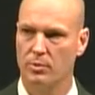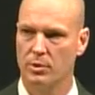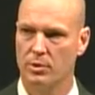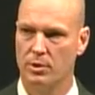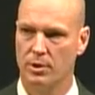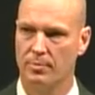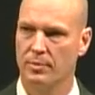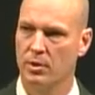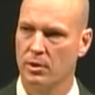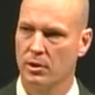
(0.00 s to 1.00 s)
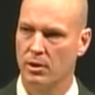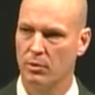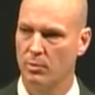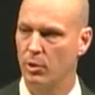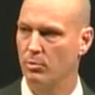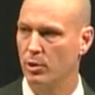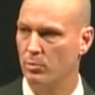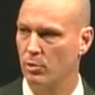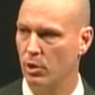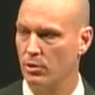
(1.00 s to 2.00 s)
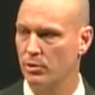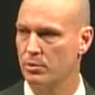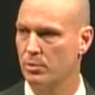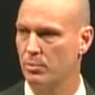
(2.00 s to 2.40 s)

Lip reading: just kind of a big brother's